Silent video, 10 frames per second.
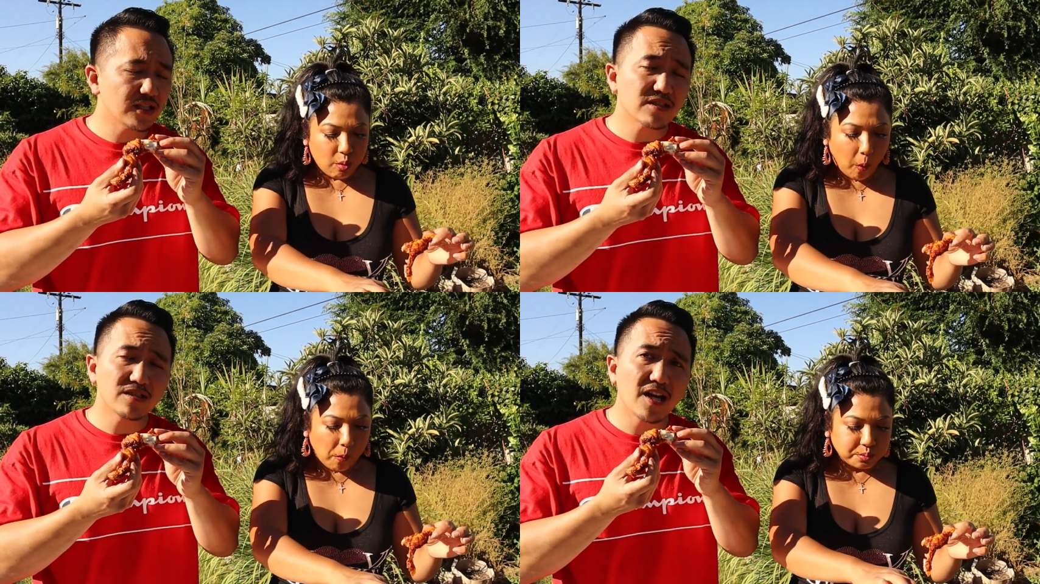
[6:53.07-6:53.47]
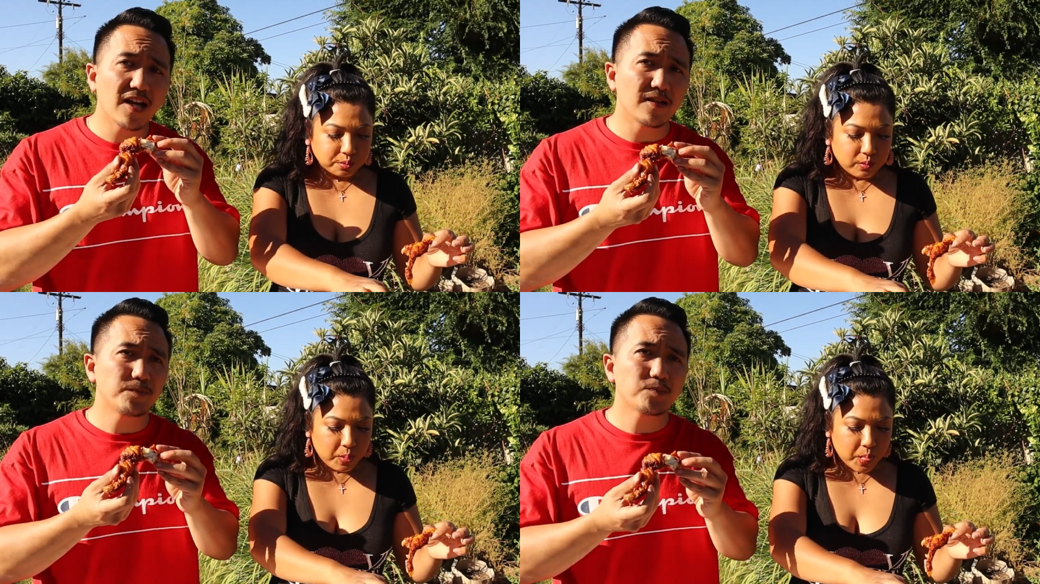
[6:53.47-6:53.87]
Speaker 1: It's
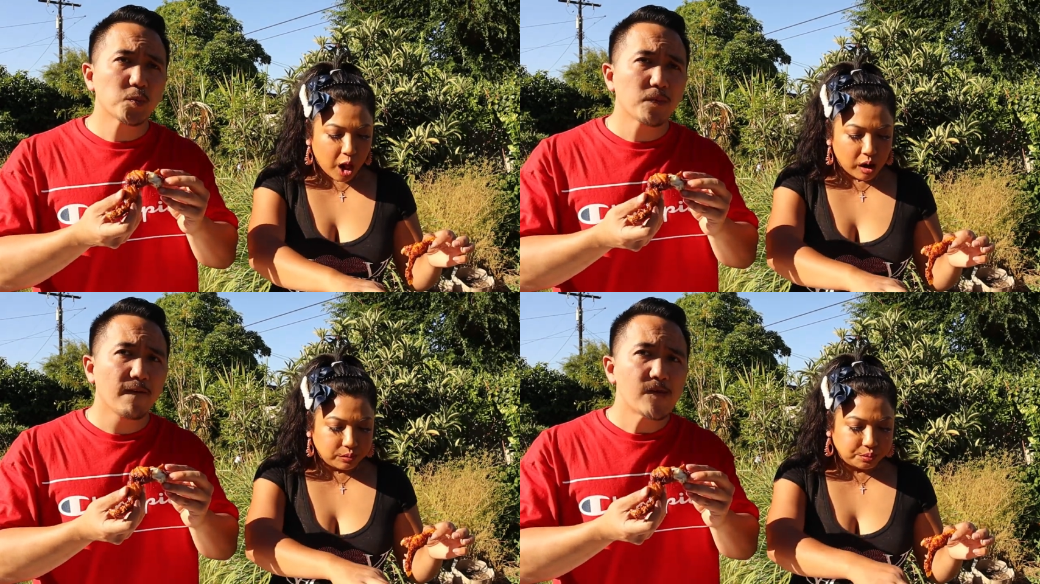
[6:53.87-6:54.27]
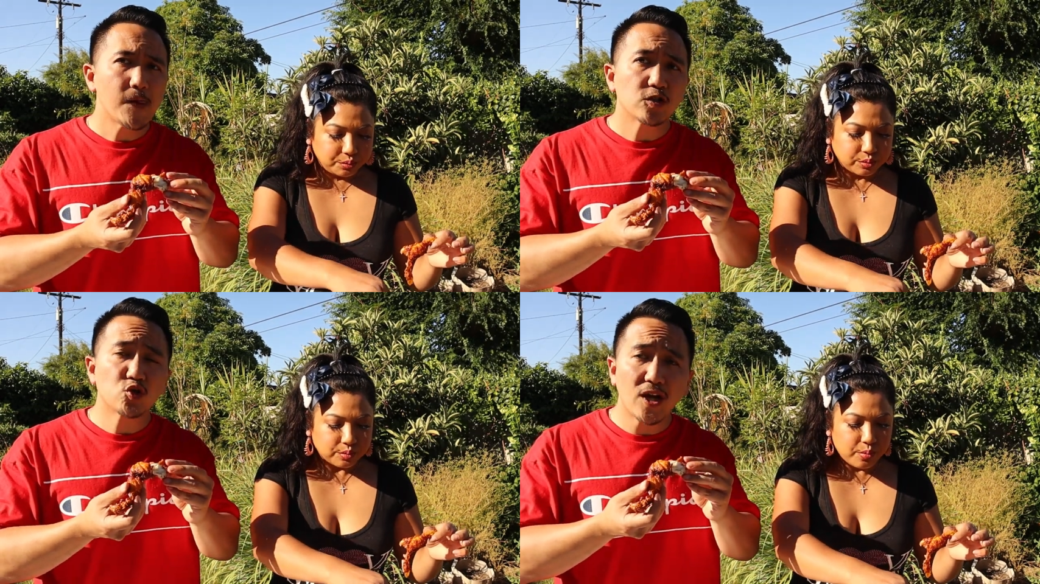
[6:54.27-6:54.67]
not
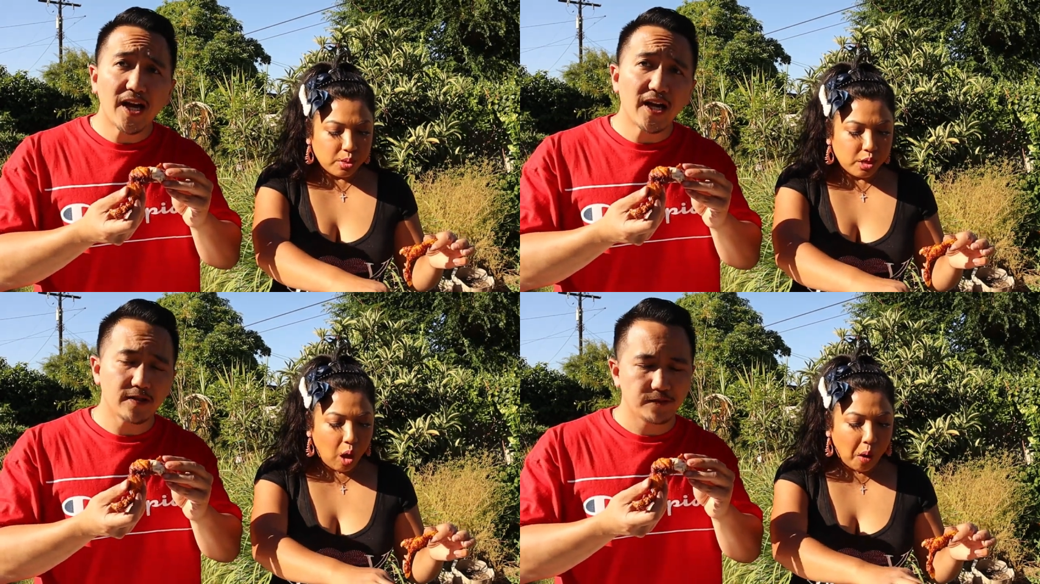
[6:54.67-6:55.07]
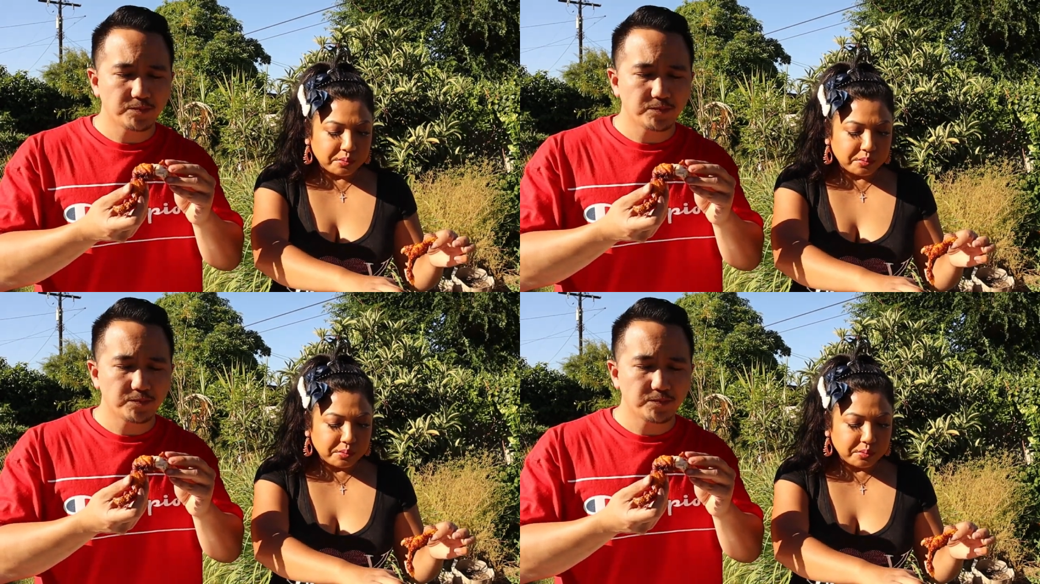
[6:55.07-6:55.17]
dry.